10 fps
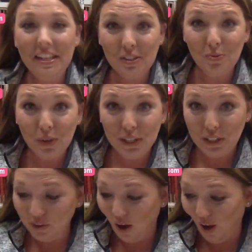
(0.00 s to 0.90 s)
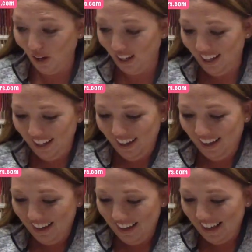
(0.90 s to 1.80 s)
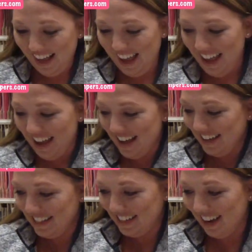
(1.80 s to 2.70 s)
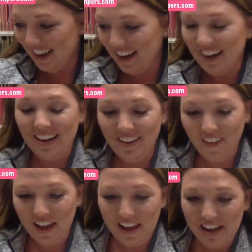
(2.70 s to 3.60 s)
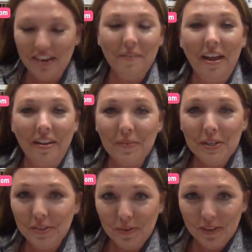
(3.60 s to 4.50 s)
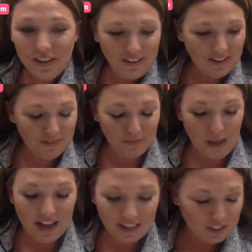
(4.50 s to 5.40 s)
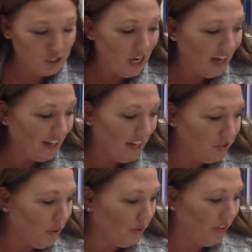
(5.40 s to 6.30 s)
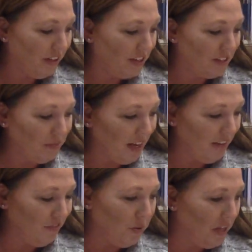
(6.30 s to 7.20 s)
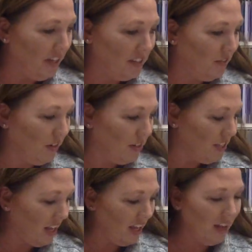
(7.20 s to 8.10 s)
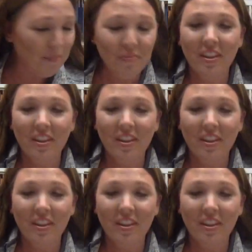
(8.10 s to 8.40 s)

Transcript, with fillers: it's really long. And uh, okay, anyway, we're, we're back on track. I totally lost my focus for a second.